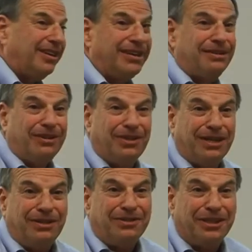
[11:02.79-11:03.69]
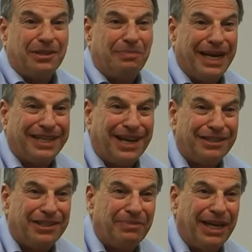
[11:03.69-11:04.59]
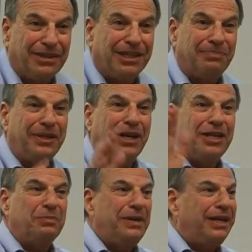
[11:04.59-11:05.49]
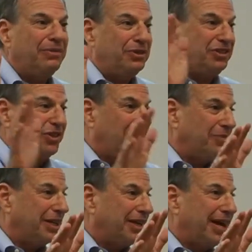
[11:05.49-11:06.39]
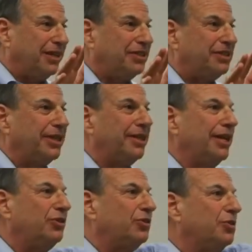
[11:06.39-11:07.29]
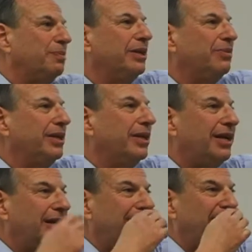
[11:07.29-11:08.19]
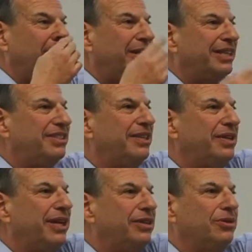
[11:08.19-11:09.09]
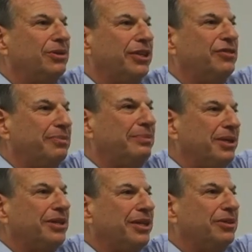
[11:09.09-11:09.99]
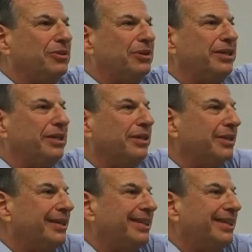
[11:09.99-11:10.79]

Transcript: I don't think it's a bad concept now, except we got to expand it. We start with the colleges and the high schools, by the way. We got 7 high school kids from Amherst High School right there.